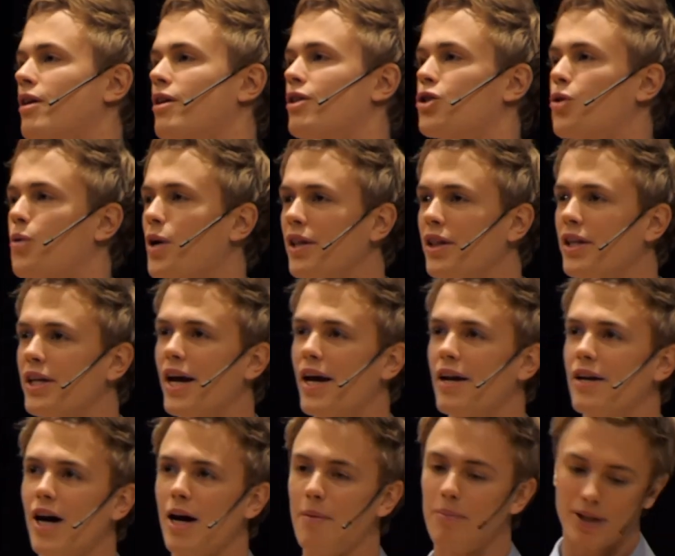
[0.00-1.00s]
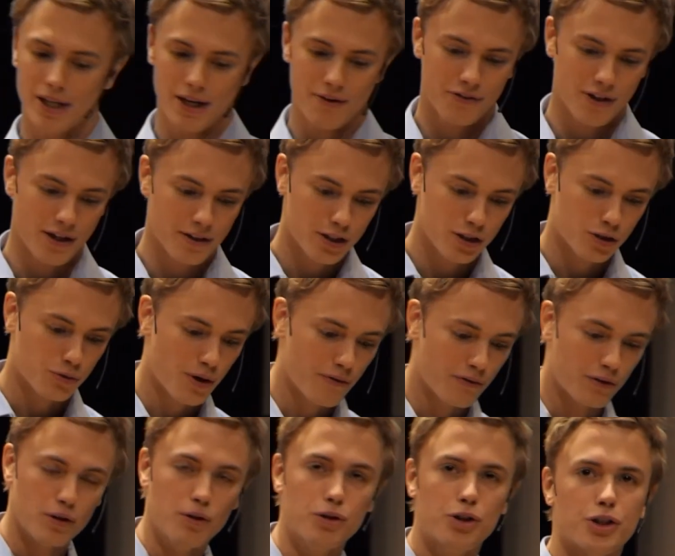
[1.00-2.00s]
So in the end, I believe that this
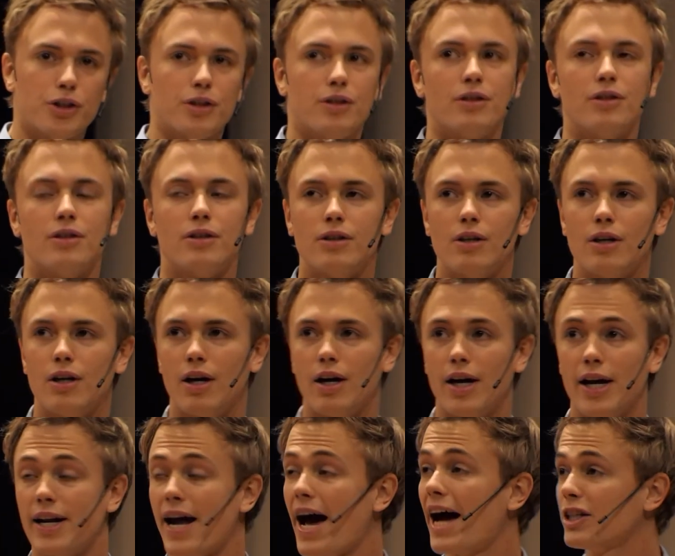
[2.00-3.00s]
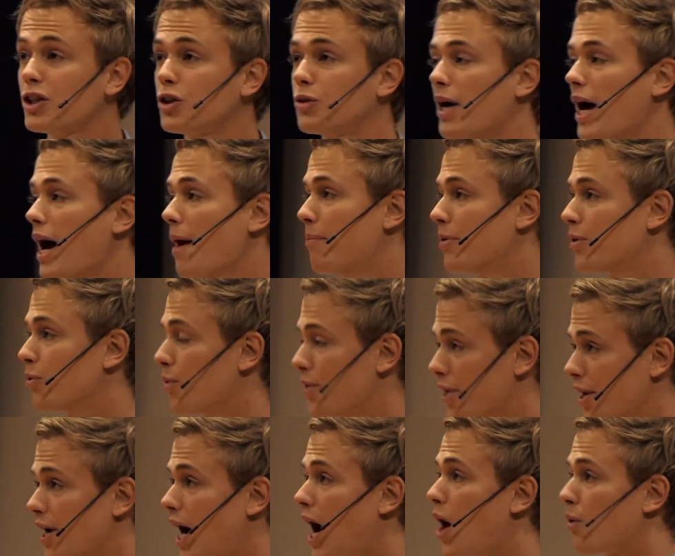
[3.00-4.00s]
revolution, it has to happen
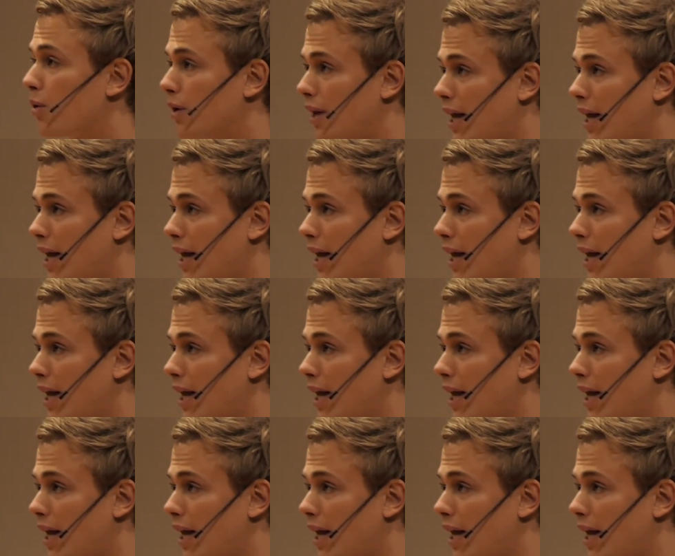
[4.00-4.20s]
within our